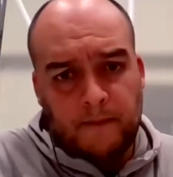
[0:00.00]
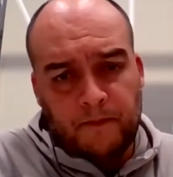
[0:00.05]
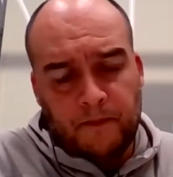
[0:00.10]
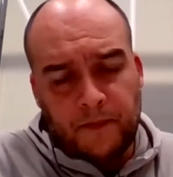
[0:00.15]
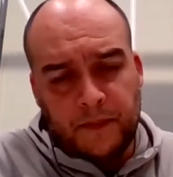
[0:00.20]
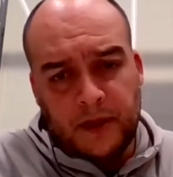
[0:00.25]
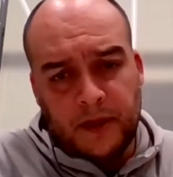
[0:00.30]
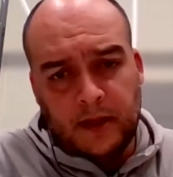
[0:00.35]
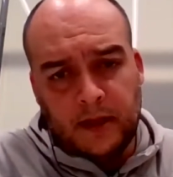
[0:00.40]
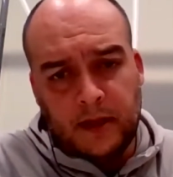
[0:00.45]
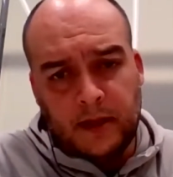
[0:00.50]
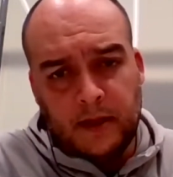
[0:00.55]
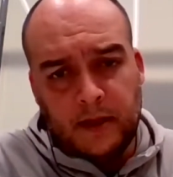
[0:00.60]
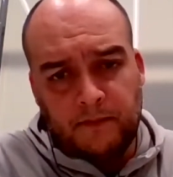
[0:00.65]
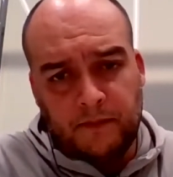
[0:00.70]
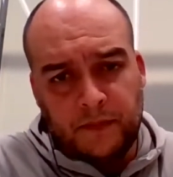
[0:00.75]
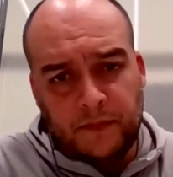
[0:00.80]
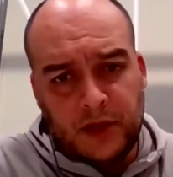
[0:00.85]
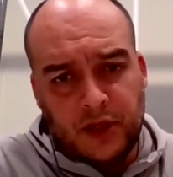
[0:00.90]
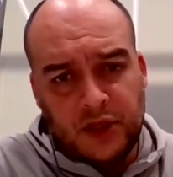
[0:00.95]

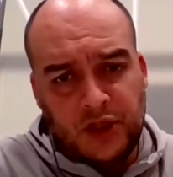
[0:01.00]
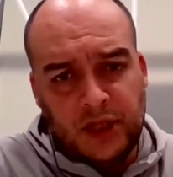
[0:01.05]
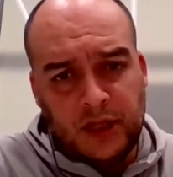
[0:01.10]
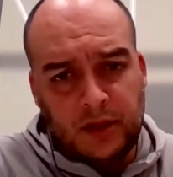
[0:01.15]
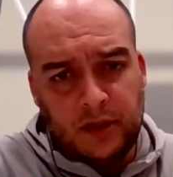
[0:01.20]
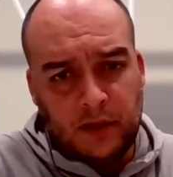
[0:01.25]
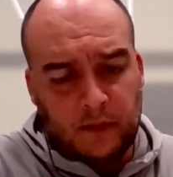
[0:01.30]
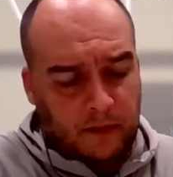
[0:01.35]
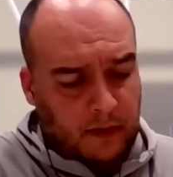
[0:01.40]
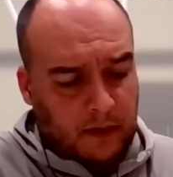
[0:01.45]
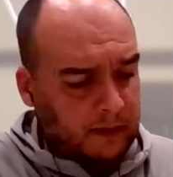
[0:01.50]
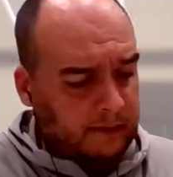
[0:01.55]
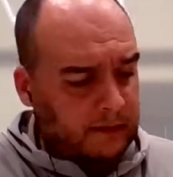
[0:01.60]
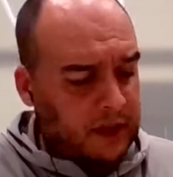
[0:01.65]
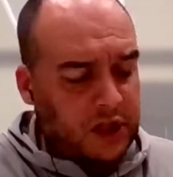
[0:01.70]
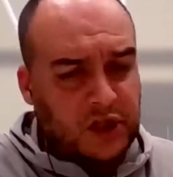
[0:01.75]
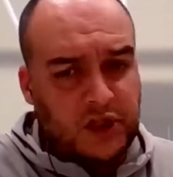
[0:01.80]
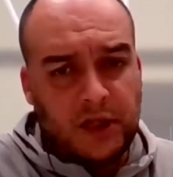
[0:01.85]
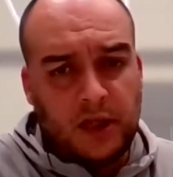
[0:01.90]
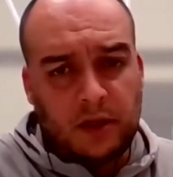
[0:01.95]
the sheet, the
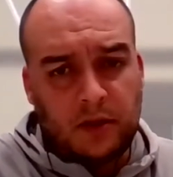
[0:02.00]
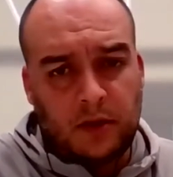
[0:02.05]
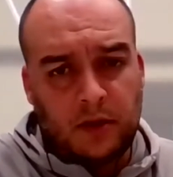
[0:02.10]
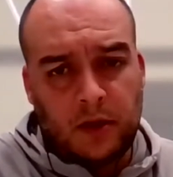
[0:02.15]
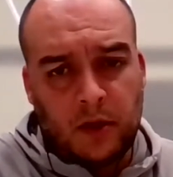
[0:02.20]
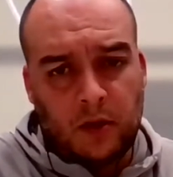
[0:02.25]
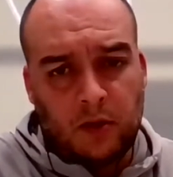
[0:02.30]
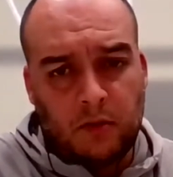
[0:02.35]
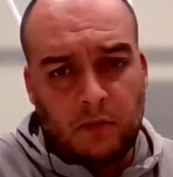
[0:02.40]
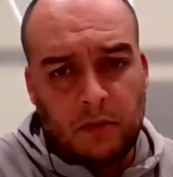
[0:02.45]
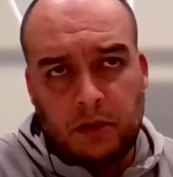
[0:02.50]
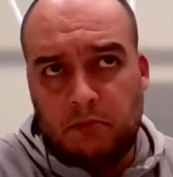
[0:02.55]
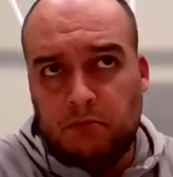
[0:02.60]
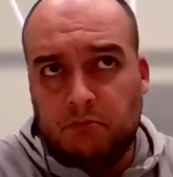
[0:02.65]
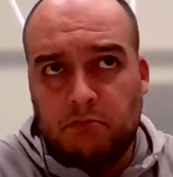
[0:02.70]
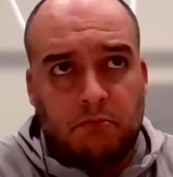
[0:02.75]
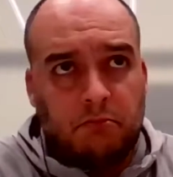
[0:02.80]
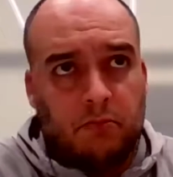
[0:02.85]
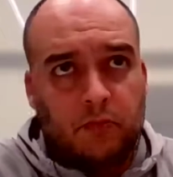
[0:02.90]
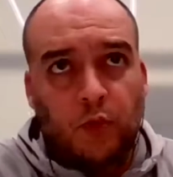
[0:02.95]
cleaning sheet, but
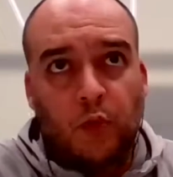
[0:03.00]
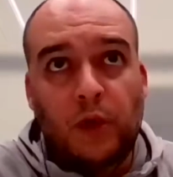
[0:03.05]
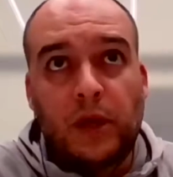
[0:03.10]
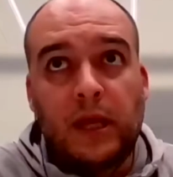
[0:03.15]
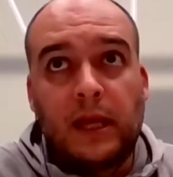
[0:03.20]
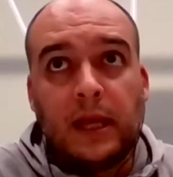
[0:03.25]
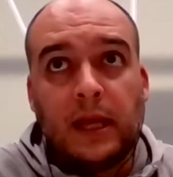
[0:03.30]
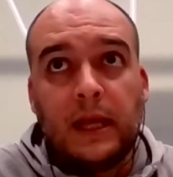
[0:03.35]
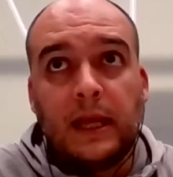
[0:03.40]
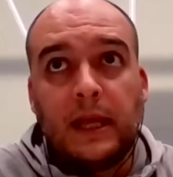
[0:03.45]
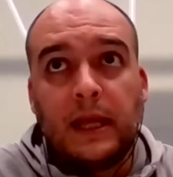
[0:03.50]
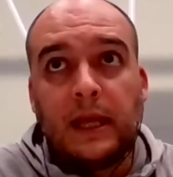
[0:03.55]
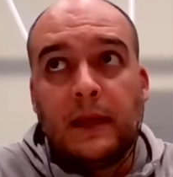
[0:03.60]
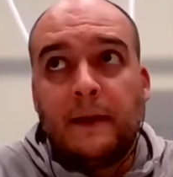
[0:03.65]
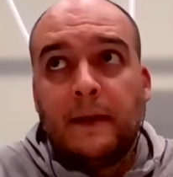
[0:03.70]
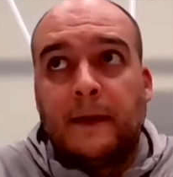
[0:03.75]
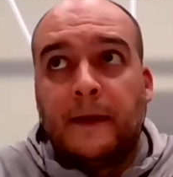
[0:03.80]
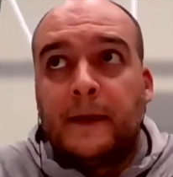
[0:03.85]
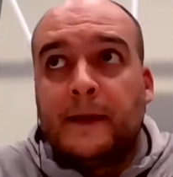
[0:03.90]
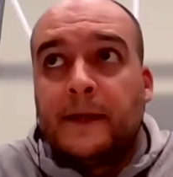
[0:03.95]
we